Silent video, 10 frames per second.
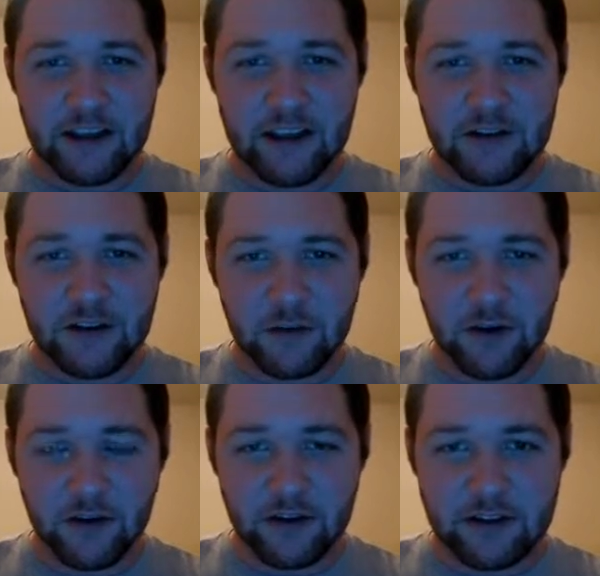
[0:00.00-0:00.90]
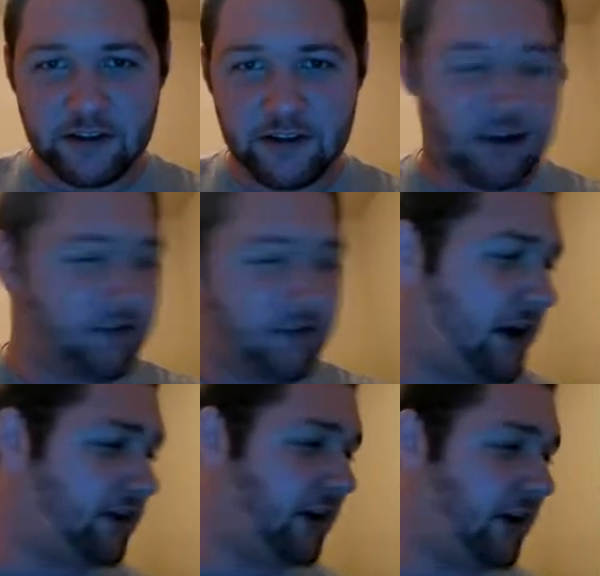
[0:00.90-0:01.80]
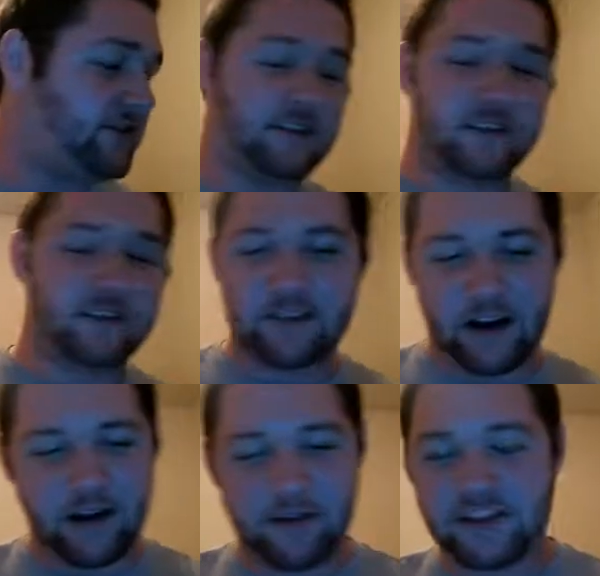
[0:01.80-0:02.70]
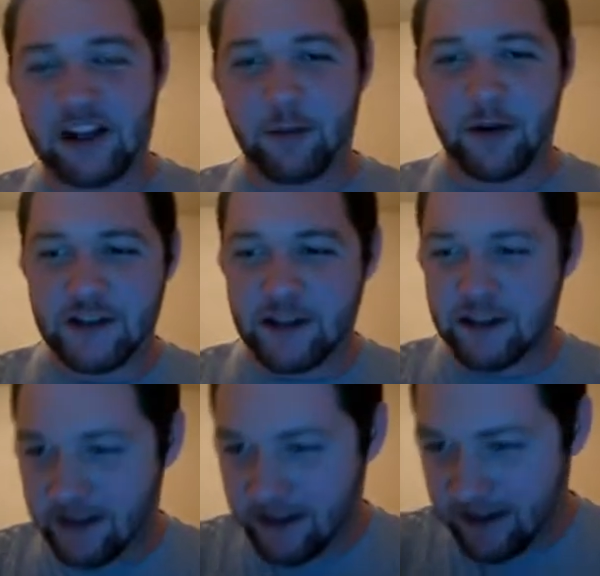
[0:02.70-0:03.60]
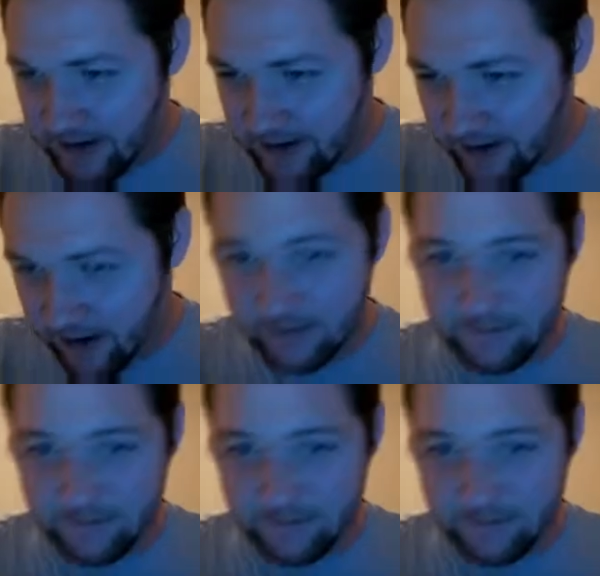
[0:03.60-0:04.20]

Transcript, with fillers: into the world of Minecraft. I don't have a stopwatch either. All right,